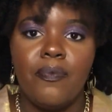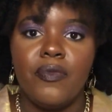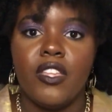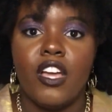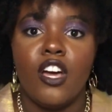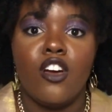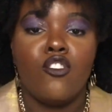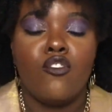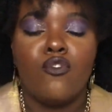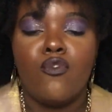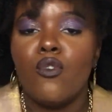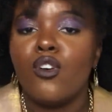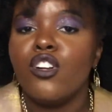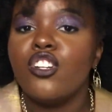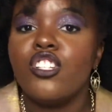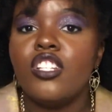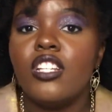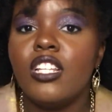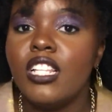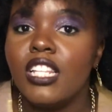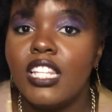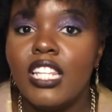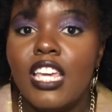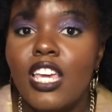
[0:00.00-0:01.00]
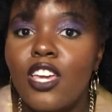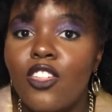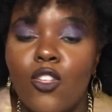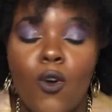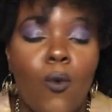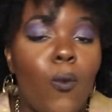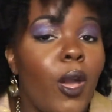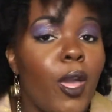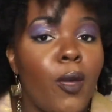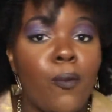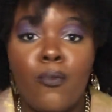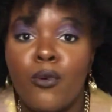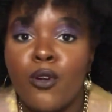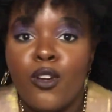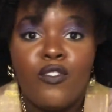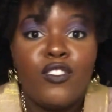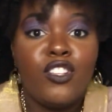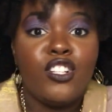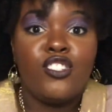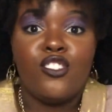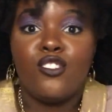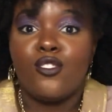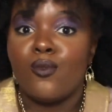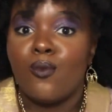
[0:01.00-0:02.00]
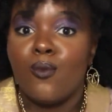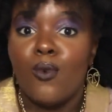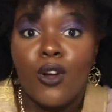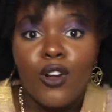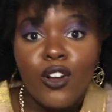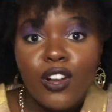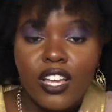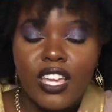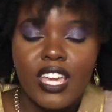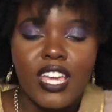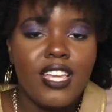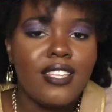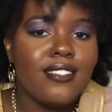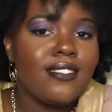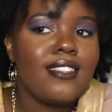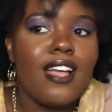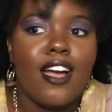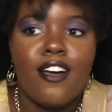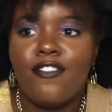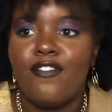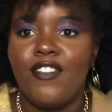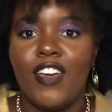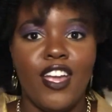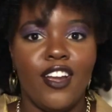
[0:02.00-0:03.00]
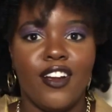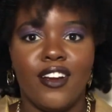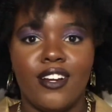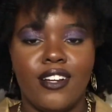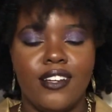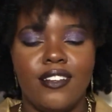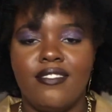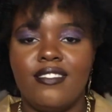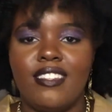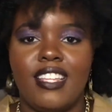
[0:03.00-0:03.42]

unfortunately, the way privileges work, it's not fair.